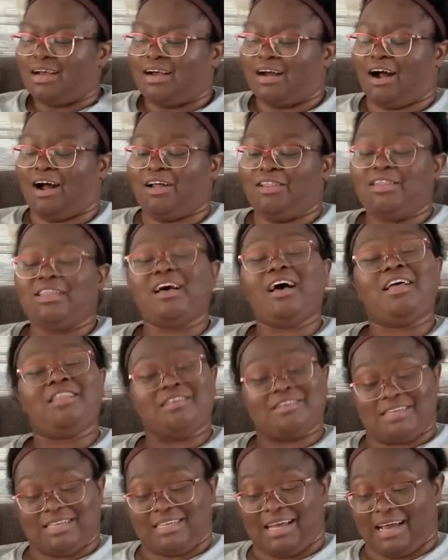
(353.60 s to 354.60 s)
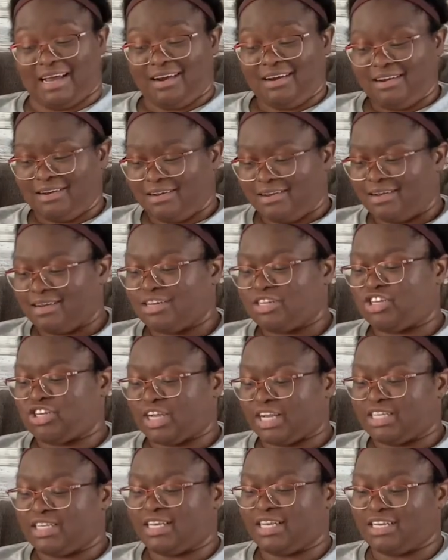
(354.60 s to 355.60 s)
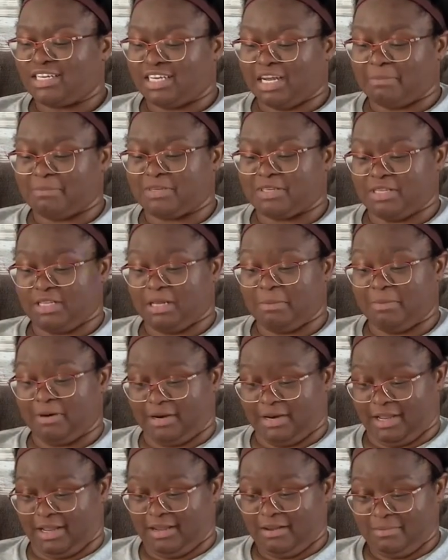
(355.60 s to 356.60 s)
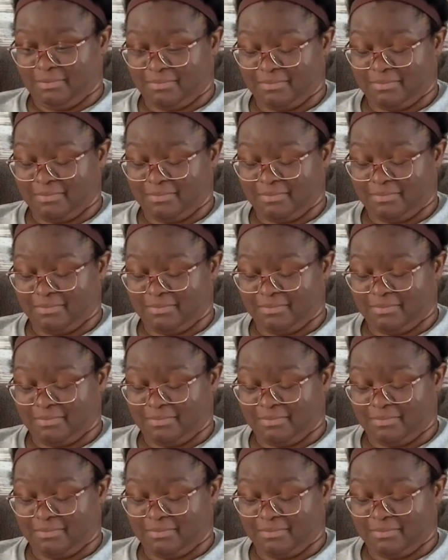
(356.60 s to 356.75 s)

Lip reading: On the other side, JT dumps Liberty.